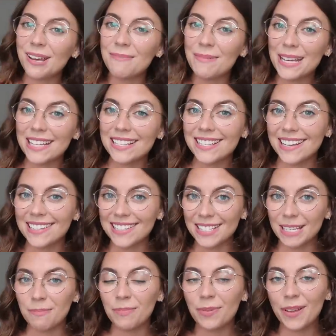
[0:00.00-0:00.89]
up is
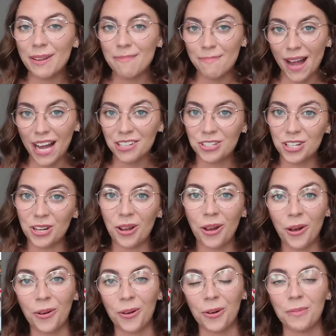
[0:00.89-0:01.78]
Simply Magic
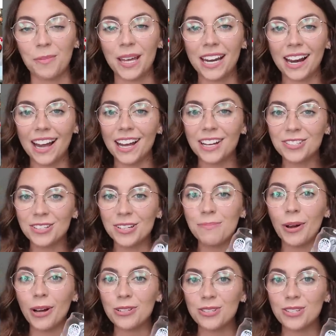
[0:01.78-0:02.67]
Home, and I actually
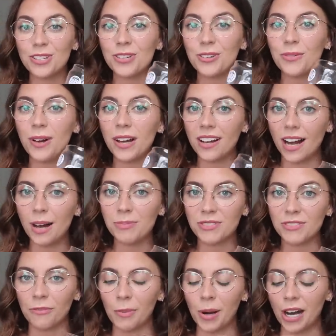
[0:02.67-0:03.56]
bought two
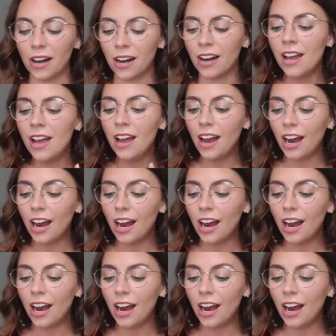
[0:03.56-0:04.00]
cups from her.